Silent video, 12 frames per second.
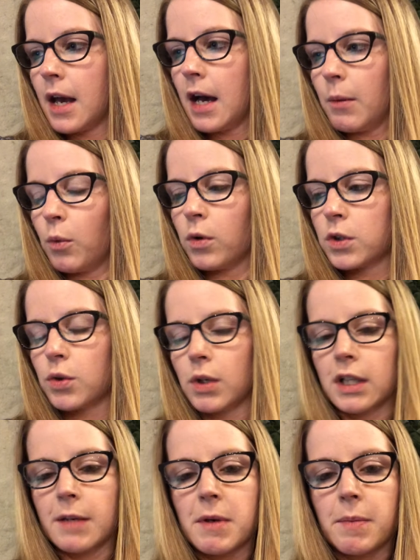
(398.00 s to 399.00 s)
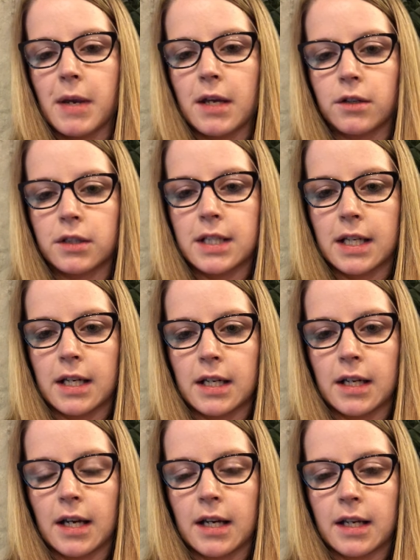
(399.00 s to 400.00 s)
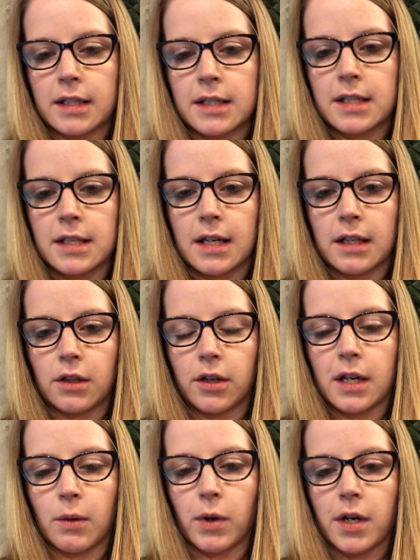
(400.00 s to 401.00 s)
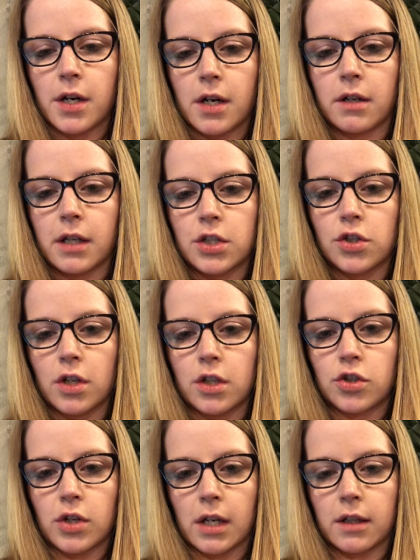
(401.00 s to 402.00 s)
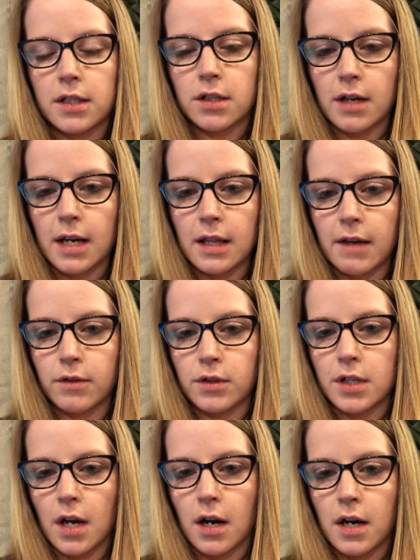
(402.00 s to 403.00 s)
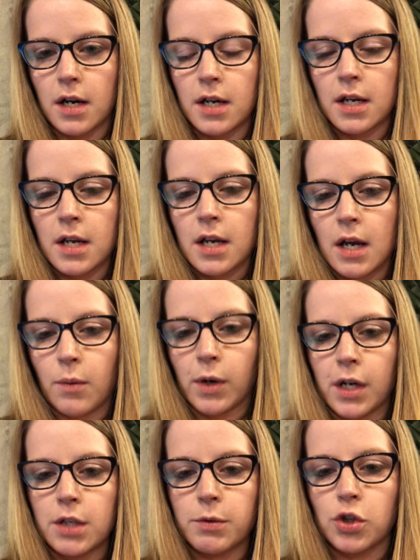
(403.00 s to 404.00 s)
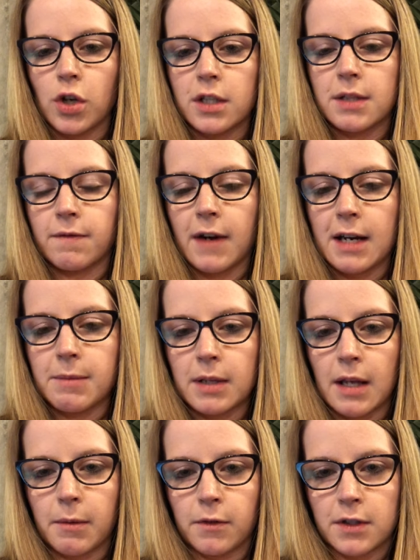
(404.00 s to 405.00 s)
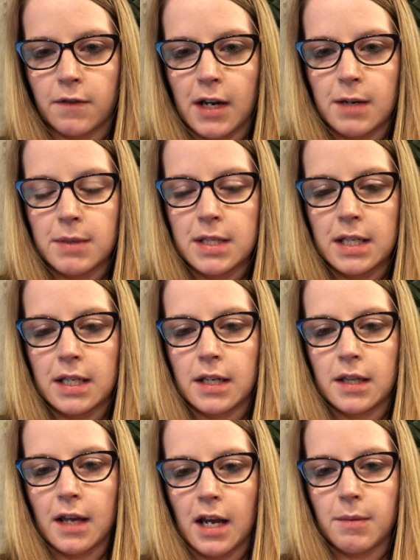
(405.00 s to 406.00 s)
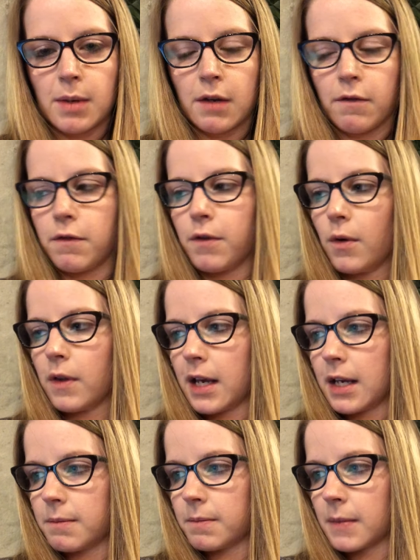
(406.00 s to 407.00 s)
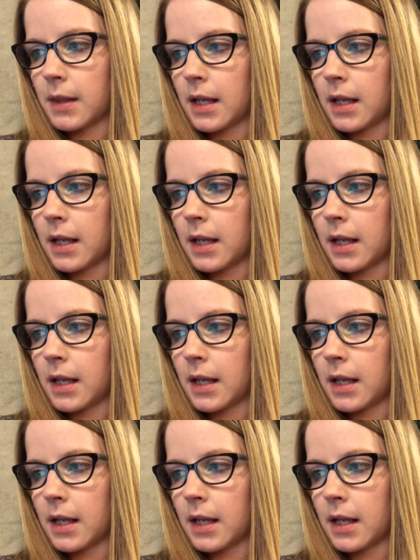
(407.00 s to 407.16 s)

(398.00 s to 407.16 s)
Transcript: We'll do a lipid panel to get a look at where your cholesterol and triglyceride levels are. We're going to draw some vitamin levels of vitamin D, thiamine, and folate.